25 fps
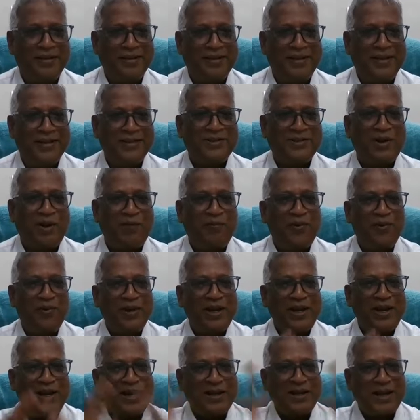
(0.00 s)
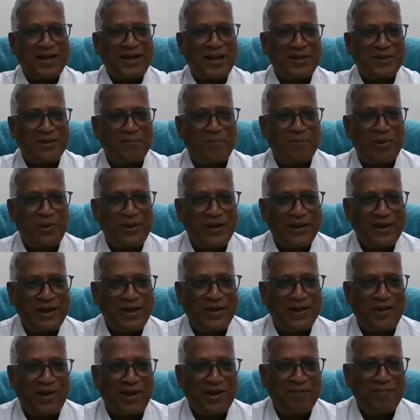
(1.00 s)
Instead of looking at it as a political
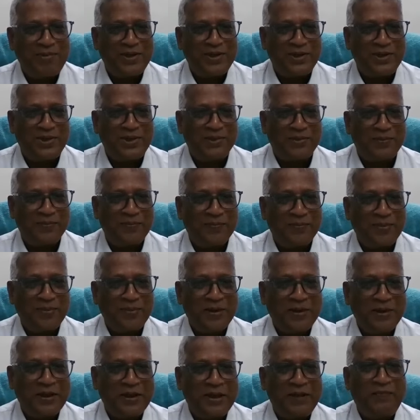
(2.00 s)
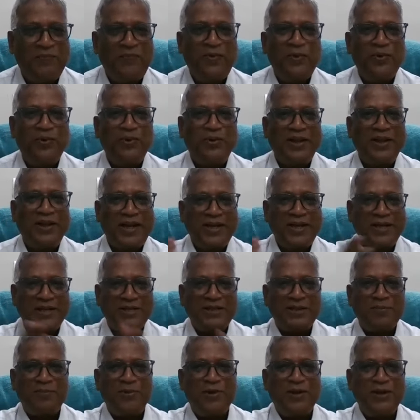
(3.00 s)
economy issue, if you take it
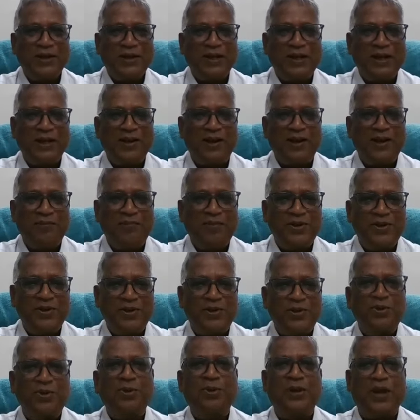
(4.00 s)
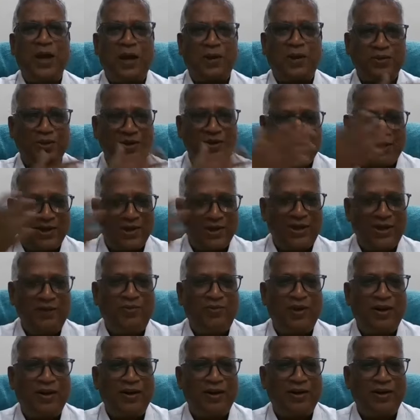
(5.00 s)
as a political economy issue, you have to struggle
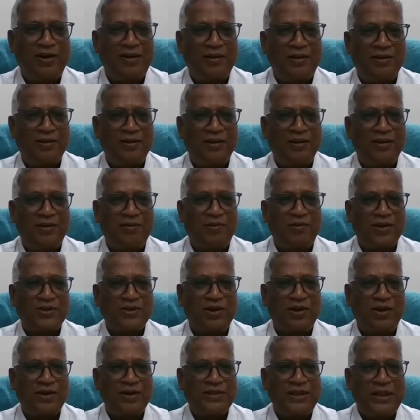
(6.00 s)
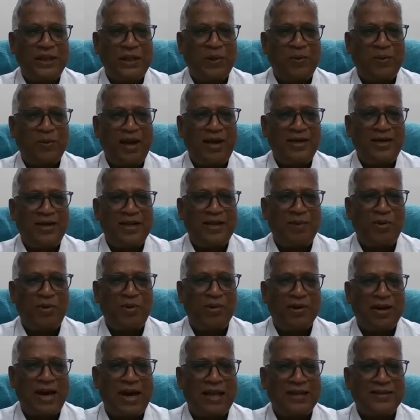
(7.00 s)
for what's called equality
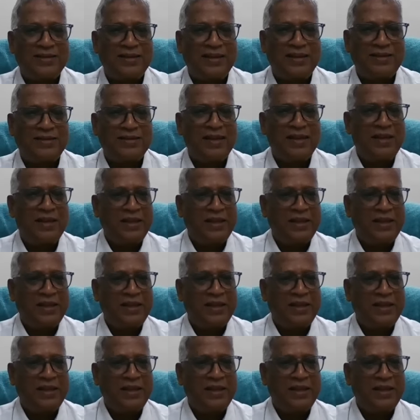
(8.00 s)
among classes,